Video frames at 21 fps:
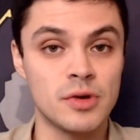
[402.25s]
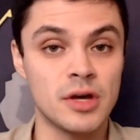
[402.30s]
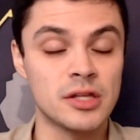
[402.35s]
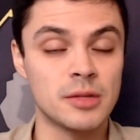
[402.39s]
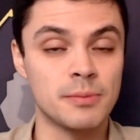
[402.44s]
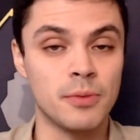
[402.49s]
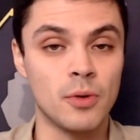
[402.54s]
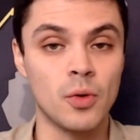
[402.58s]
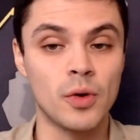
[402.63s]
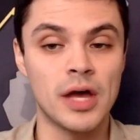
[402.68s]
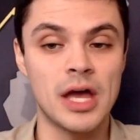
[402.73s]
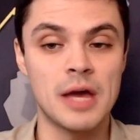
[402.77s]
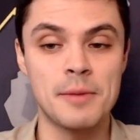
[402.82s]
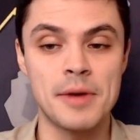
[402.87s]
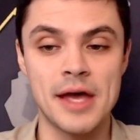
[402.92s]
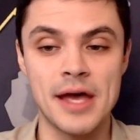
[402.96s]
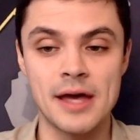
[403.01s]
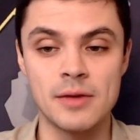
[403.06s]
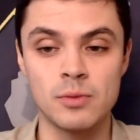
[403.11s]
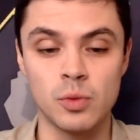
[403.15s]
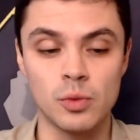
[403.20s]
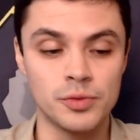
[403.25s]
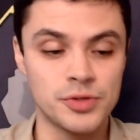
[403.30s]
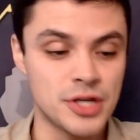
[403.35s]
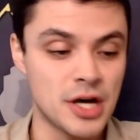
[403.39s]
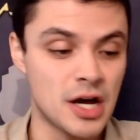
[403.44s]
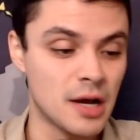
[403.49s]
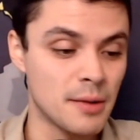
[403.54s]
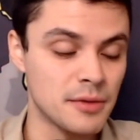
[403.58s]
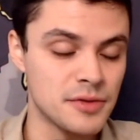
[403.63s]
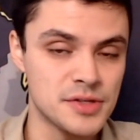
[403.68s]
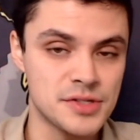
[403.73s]
We got the bowl game ahead. We'll
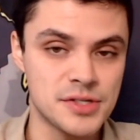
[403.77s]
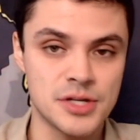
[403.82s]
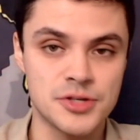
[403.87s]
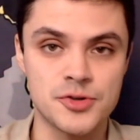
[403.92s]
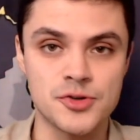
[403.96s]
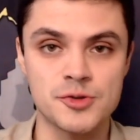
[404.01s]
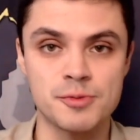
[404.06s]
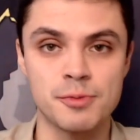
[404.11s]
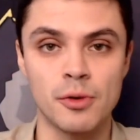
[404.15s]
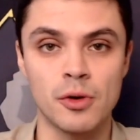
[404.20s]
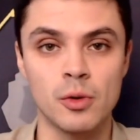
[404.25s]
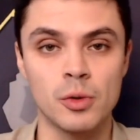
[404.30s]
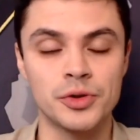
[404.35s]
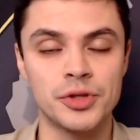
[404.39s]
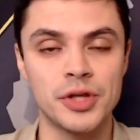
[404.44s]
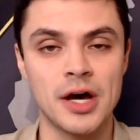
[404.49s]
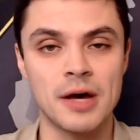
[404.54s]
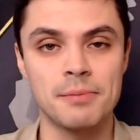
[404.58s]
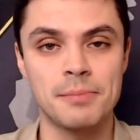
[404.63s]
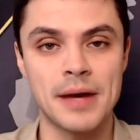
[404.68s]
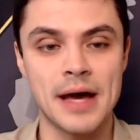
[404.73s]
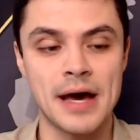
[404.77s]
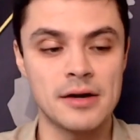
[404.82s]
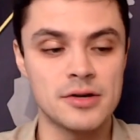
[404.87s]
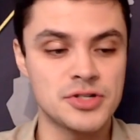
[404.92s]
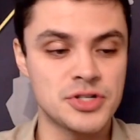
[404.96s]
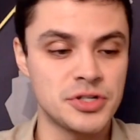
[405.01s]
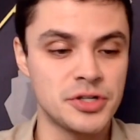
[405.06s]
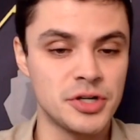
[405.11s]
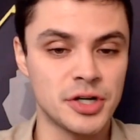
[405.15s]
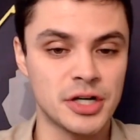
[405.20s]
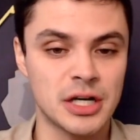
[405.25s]
talk about the Citrus Bowl with Don
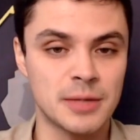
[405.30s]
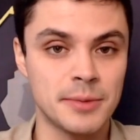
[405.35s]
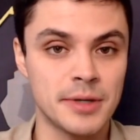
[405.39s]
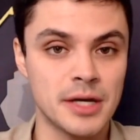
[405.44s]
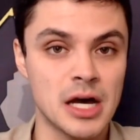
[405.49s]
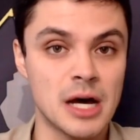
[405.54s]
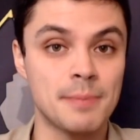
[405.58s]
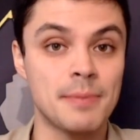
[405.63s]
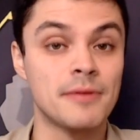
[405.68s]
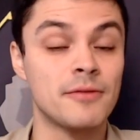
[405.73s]
Patterson here coming up.